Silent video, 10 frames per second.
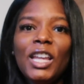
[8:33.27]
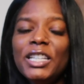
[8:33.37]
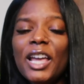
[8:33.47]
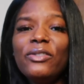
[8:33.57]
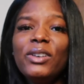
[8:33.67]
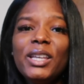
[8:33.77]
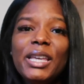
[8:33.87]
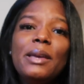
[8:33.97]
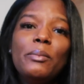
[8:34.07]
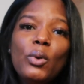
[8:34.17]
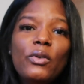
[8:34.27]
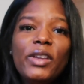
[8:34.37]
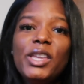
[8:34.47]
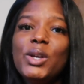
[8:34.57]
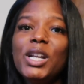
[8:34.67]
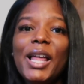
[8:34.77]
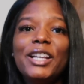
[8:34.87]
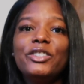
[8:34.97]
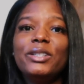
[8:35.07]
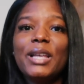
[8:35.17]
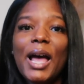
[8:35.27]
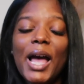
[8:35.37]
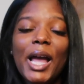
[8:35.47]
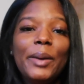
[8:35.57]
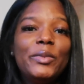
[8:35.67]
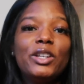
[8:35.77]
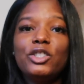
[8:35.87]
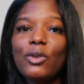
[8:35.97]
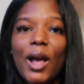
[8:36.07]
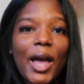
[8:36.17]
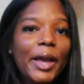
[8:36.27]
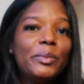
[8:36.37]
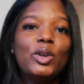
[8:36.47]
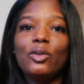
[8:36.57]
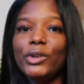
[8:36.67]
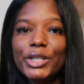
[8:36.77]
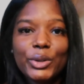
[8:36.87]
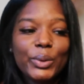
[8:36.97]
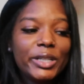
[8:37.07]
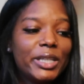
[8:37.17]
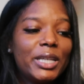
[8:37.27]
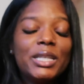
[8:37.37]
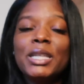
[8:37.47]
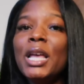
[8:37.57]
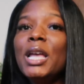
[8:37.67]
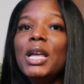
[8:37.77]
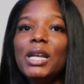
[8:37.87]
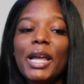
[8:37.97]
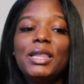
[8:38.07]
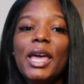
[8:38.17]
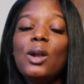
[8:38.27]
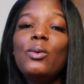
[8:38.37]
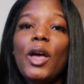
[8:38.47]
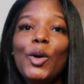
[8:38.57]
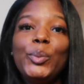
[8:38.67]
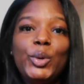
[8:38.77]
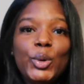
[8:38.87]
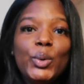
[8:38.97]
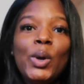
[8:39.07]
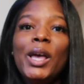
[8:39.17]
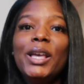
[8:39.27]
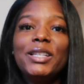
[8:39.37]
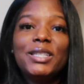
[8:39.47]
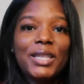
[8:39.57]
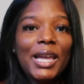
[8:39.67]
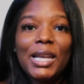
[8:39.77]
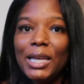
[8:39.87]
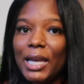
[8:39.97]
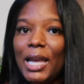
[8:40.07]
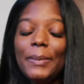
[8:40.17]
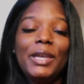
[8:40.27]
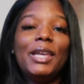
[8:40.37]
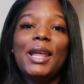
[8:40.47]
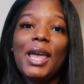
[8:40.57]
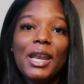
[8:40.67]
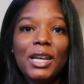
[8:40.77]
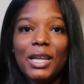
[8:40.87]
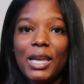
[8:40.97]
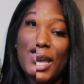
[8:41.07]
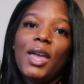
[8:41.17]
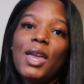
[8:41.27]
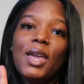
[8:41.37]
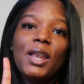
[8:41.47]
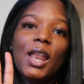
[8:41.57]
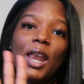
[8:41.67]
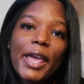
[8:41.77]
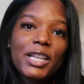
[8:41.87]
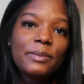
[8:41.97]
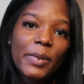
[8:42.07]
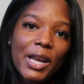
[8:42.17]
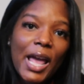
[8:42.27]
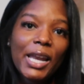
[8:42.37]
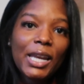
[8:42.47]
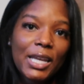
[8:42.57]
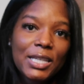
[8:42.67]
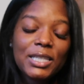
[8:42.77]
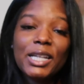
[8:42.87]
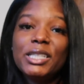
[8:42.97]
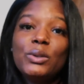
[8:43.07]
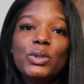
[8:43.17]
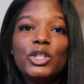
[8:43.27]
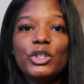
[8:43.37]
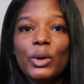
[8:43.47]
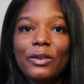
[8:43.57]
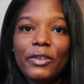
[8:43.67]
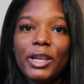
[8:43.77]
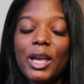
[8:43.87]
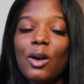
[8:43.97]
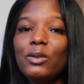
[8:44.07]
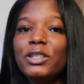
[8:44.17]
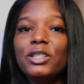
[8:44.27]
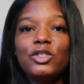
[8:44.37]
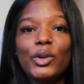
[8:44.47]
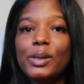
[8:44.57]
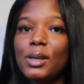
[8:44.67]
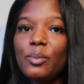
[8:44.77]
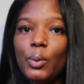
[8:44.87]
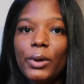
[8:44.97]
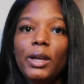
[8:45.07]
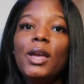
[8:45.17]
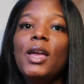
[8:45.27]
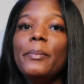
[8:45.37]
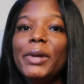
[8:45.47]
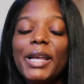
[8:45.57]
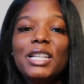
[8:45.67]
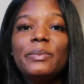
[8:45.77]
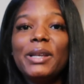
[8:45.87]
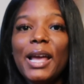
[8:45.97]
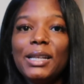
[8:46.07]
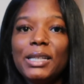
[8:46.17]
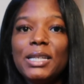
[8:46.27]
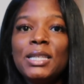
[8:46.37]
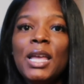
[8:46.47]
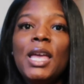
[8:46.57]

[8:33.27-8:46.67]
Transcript: definitely get moving, utilize your time, your tribe, your resources. Like, that'll help you stay in the game and get ahead in the game. And last but not least, because this was a short video, just straight to the point, but last but not least,